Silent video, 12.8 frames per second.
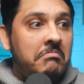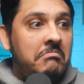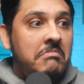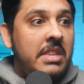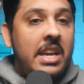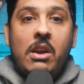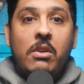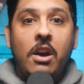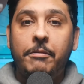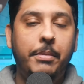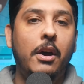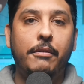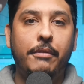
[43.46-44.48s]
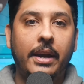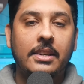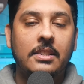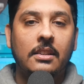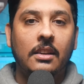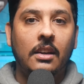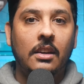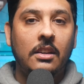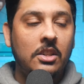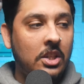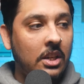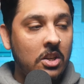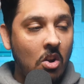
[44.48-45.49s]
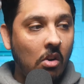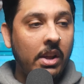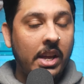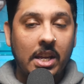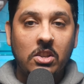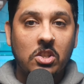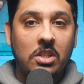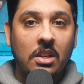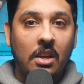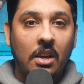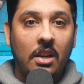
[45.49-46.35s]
near enough perfect. She acknowledged